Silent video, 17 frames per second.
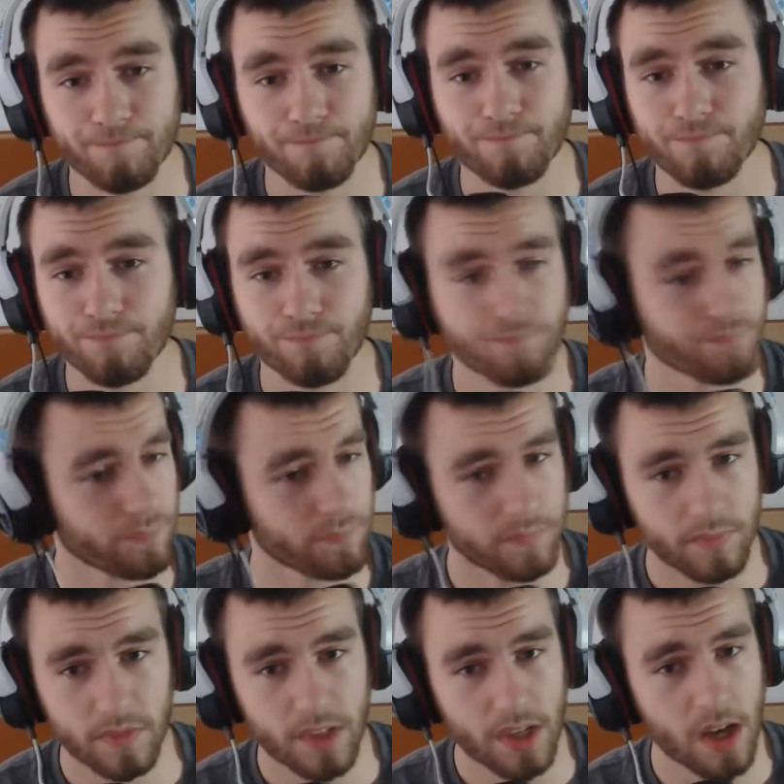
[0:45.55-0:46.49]

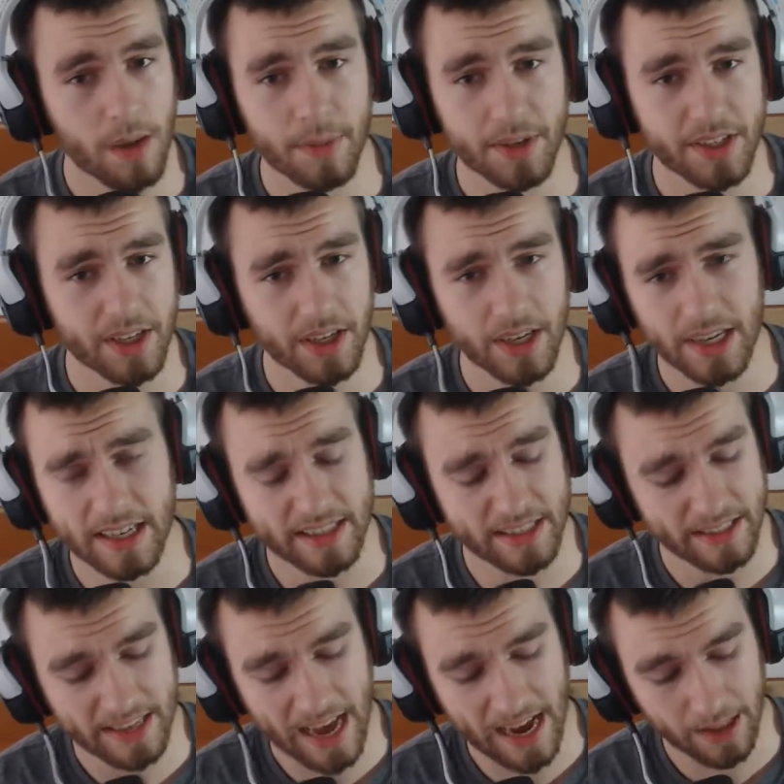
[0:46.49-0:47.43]
I'm gonna tell you
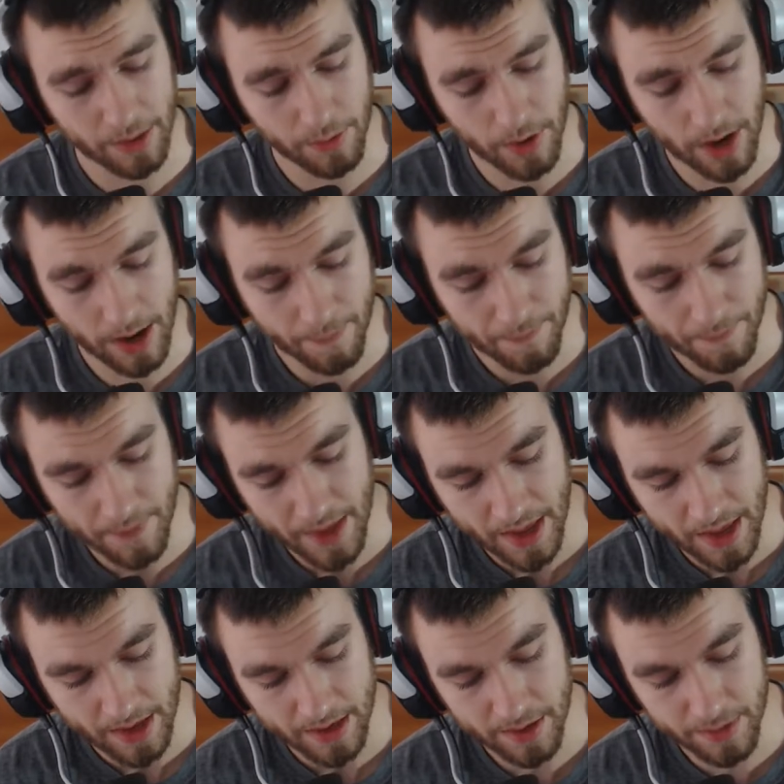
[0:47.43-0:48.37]
guys exactly why.
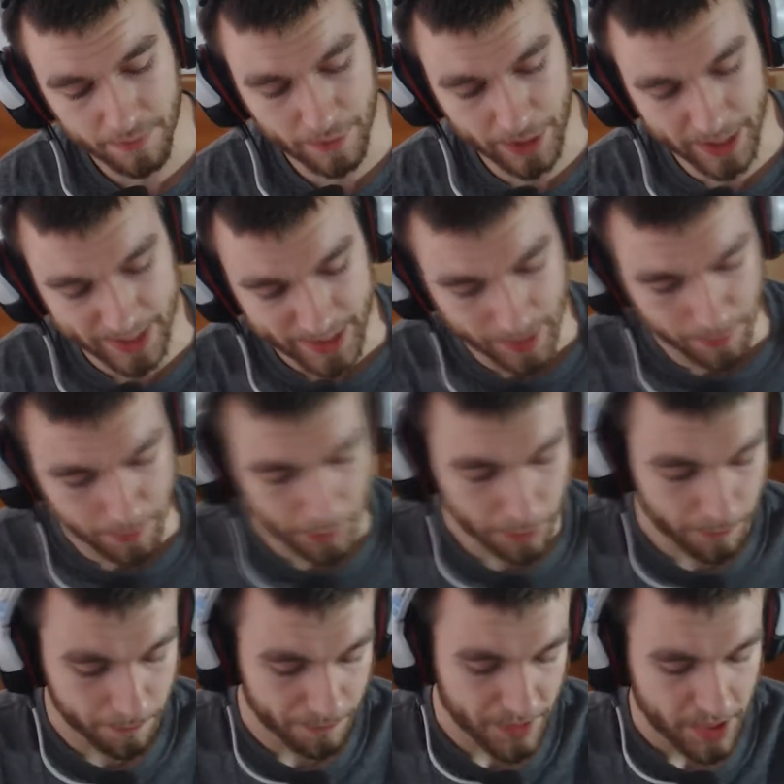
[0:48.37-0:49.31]
It's very
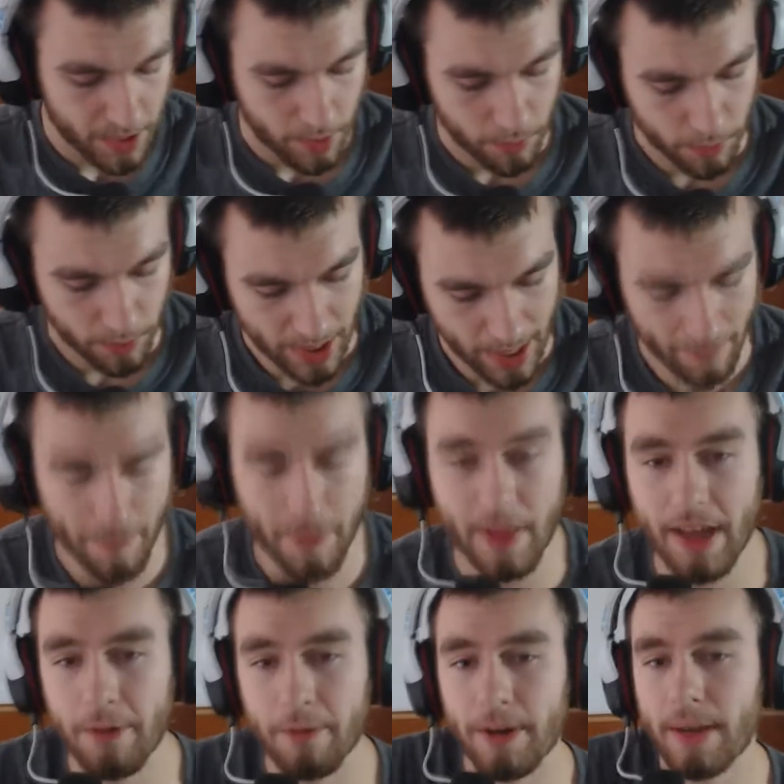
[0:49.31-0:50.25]
simple. When I
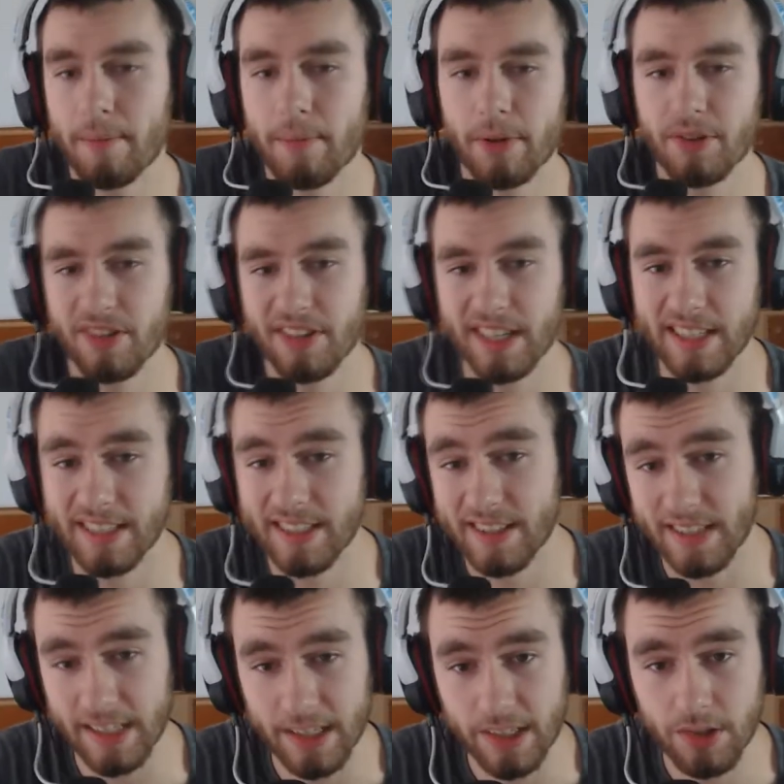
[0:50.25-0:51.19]
play Rainbow Six
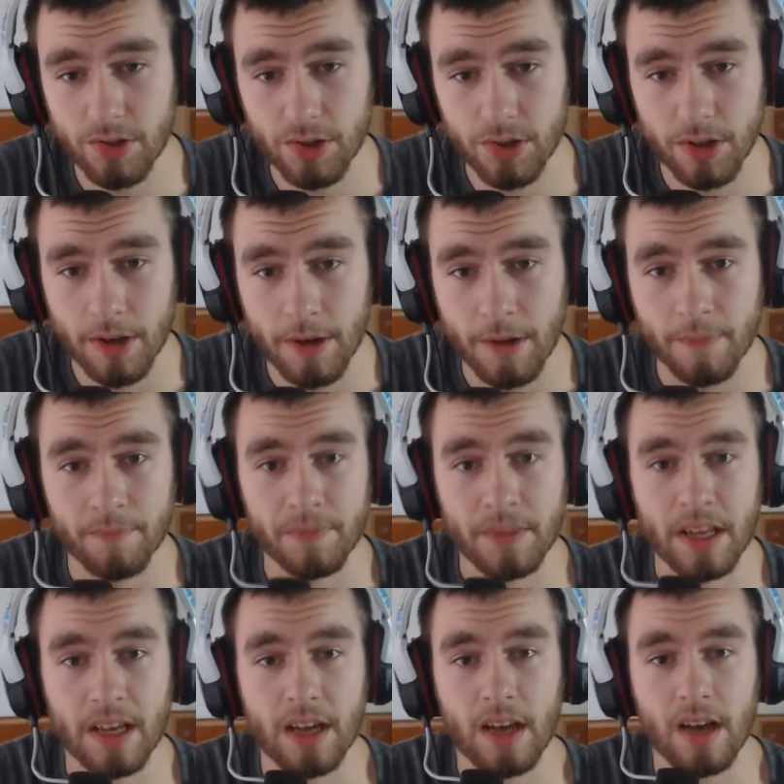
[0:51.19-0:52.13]
Siege,
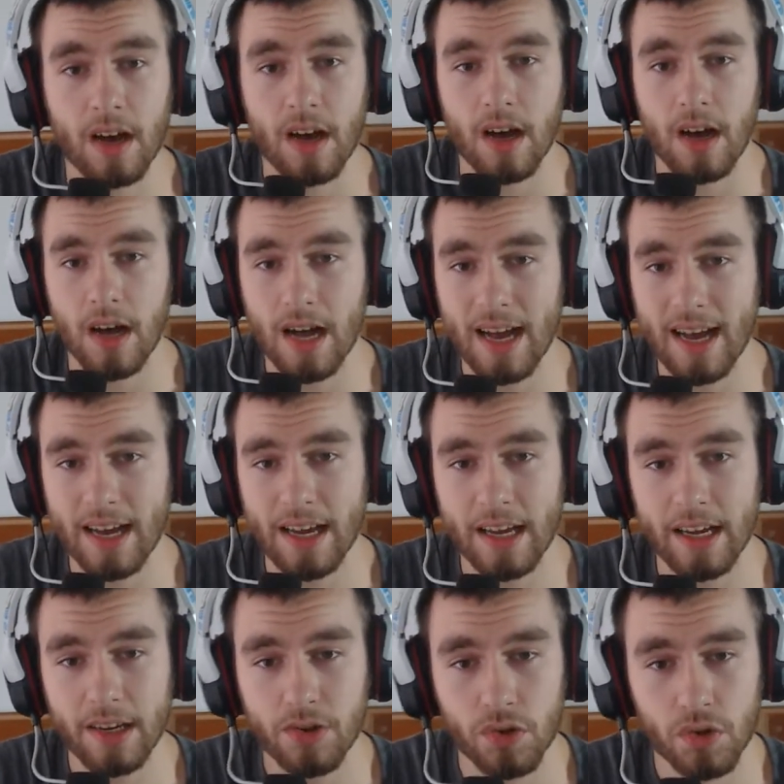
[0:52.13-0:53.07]

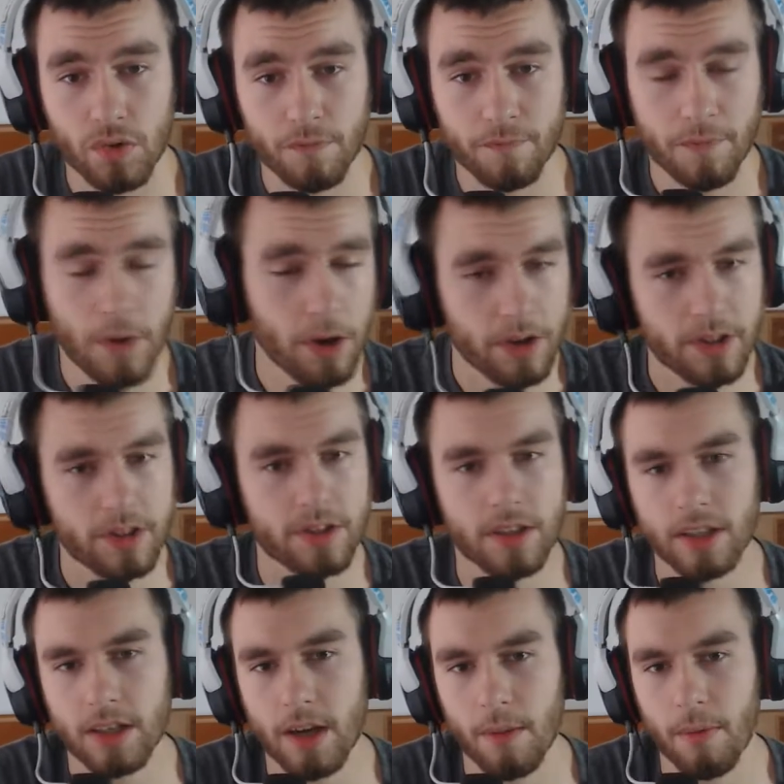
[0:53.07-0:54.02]
I focus
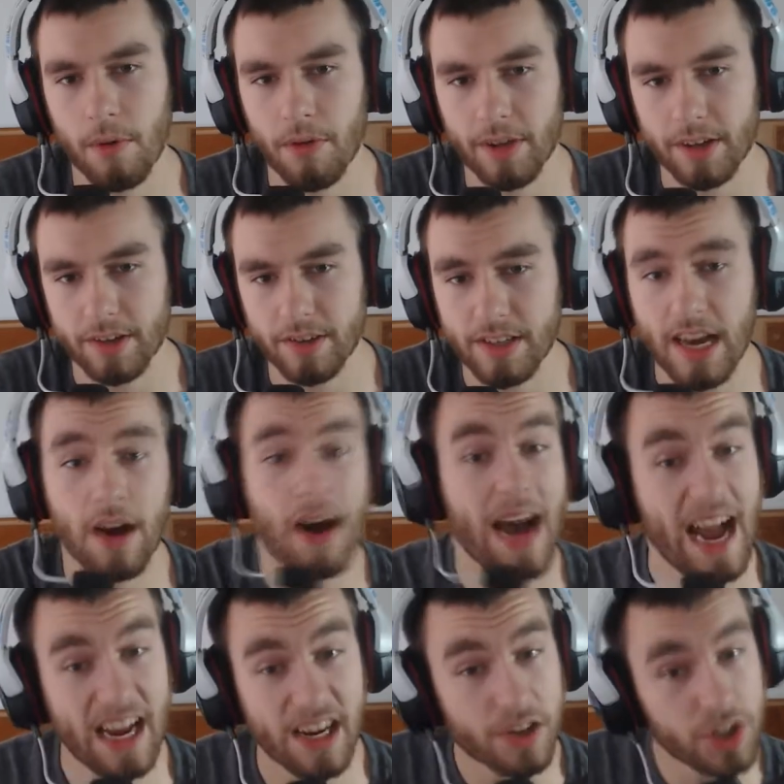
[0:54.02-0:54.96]
on a couple things. Now,
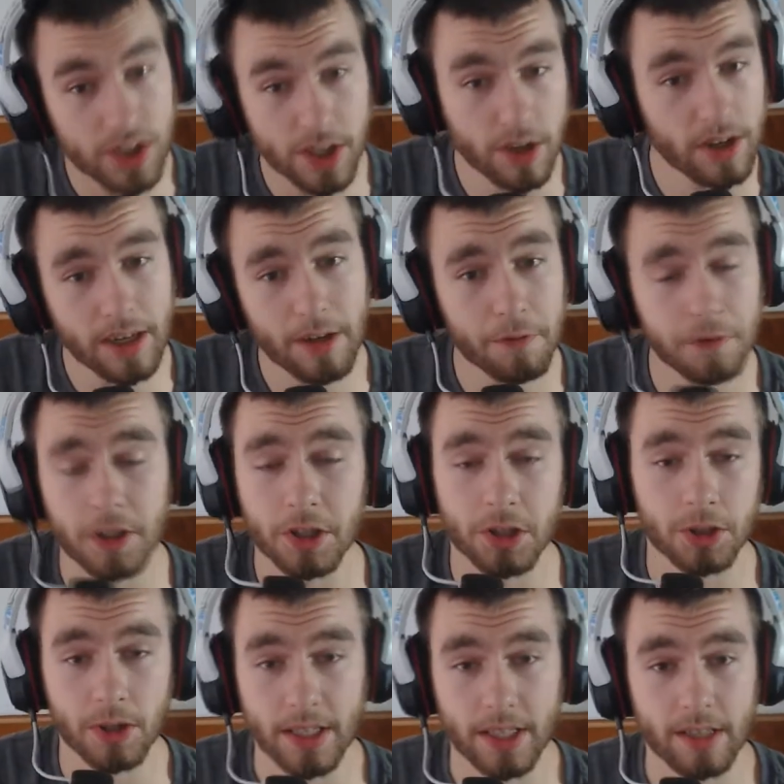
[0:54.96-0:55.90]
I still get
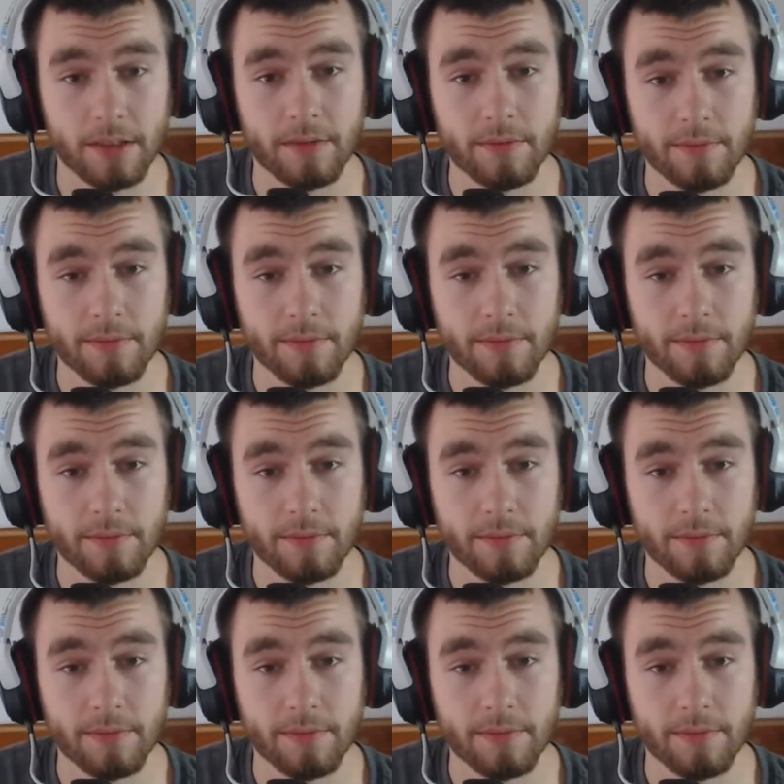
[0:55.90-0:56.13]
frustrated.